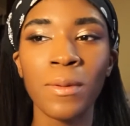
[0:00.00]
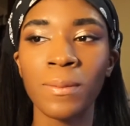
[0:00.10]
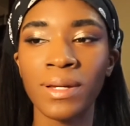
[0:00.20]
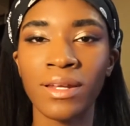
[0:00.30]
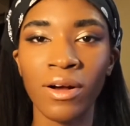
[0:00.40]

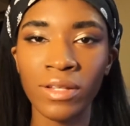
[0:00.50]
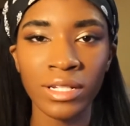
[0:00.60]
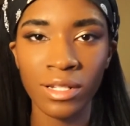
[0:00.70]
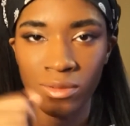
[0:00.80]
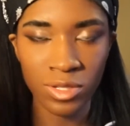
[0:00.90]
but all I
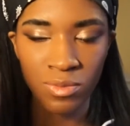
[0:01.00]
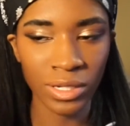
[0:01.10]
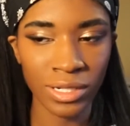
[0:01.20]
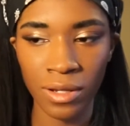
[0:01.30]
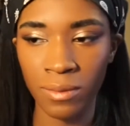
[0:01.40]
did was
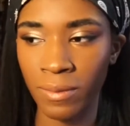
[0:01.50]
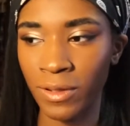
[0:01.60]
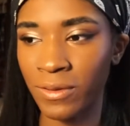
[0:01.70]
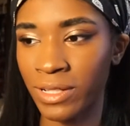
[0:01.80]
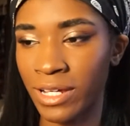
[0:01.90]
blend out my
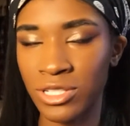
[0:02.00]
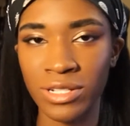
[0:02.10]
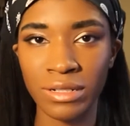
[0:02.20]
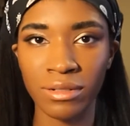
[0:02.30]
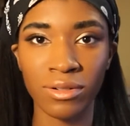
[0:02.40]
lower lash line,